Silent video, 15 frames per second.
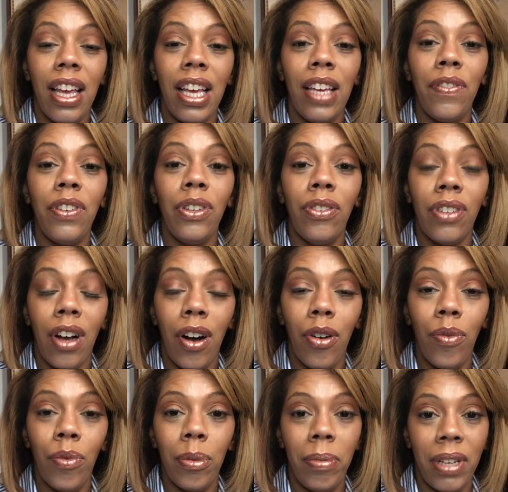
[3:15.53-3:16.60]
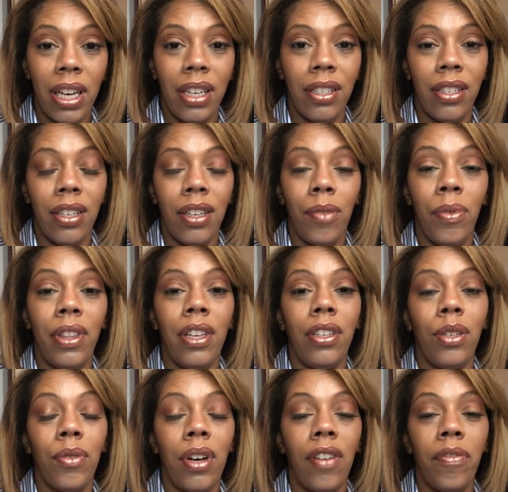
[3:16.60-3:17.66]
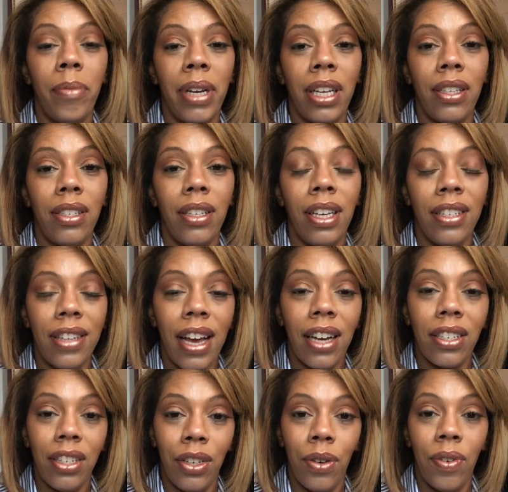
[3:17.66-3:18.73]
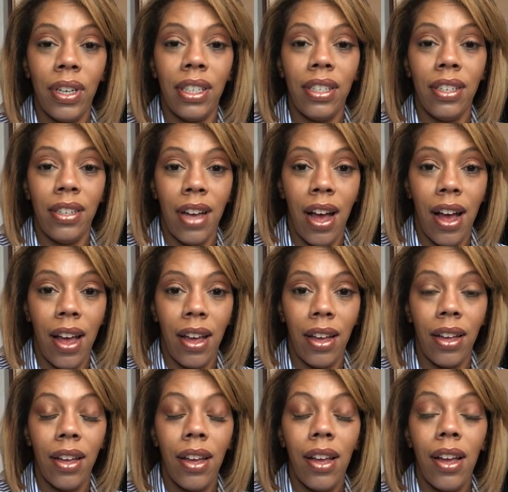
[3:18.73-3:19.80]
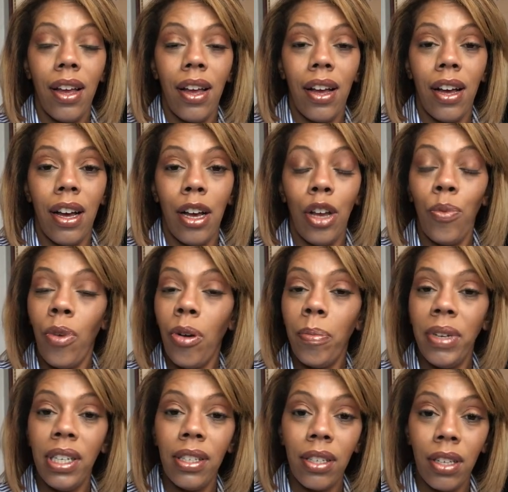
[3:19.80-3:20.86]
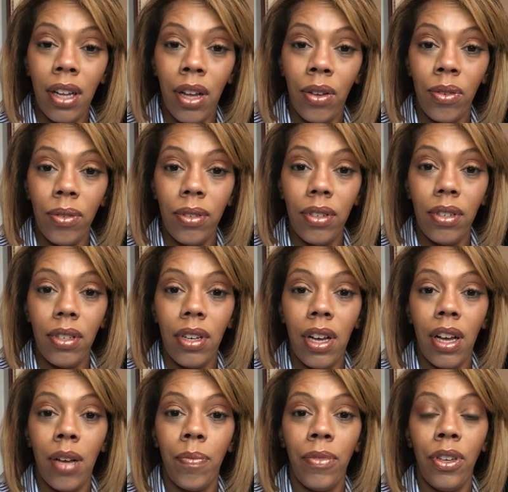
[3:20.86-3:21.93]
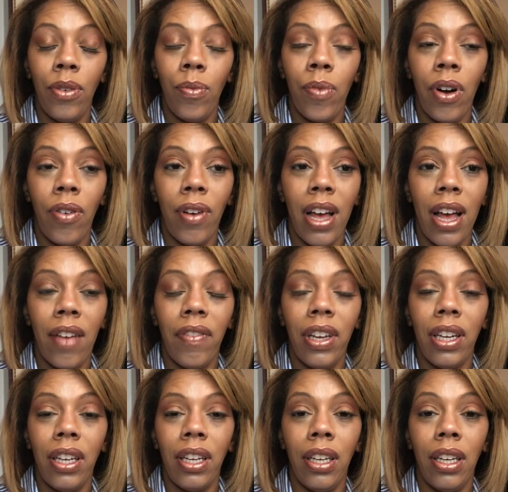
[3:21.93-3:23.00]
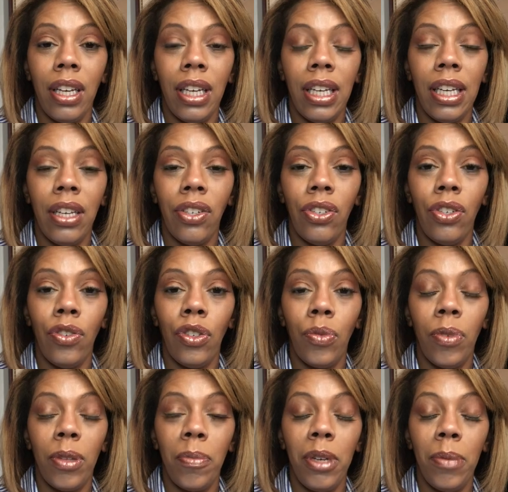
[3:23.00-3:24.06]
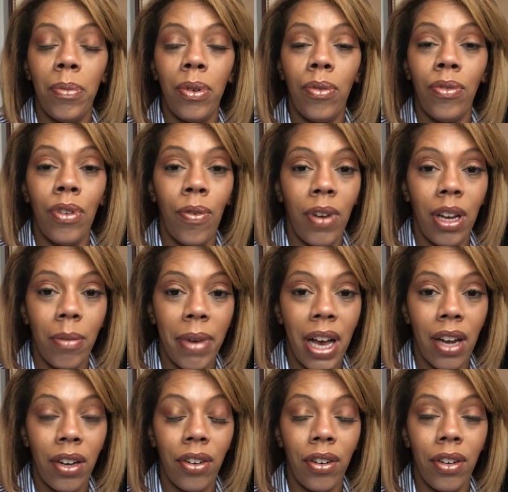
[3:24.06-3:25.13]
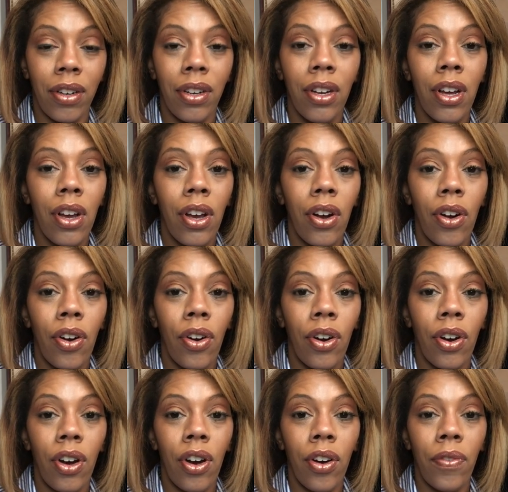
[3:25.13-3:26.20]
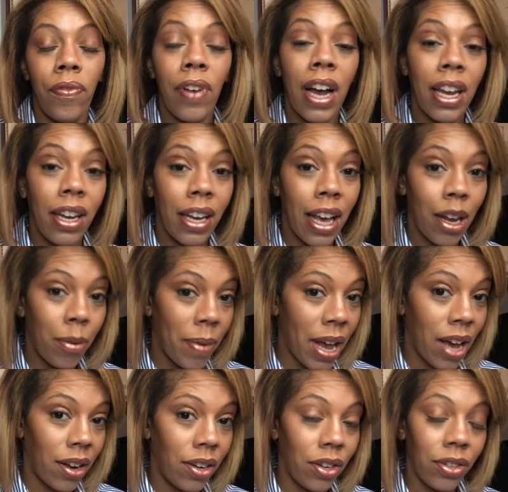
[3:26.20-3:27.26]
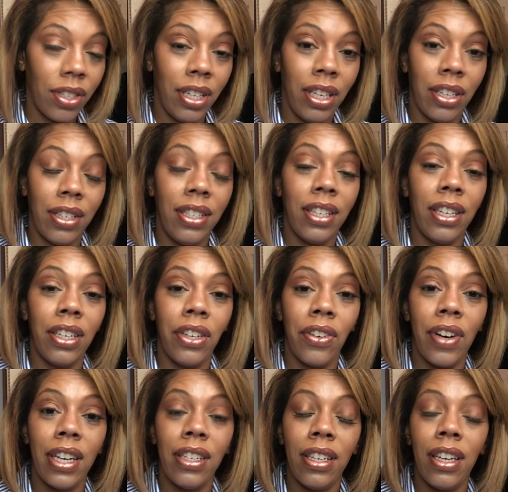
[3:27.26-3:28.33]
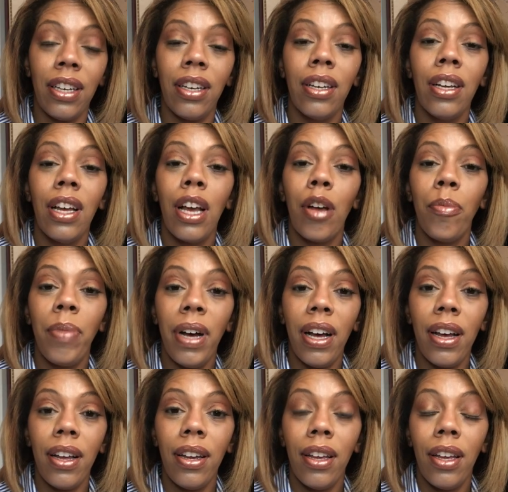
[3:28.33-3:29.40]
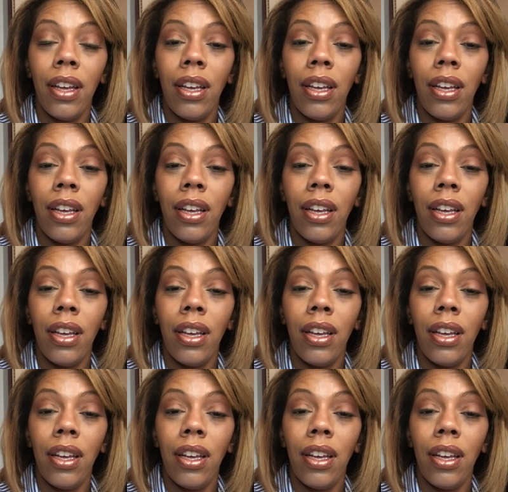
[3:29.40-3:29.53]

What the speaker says: if you don't replace it within 12 months, it's actually going to die. It won't be disclosed. You won't have any issues with people knowing about it or finding out about it or stealing your idea. But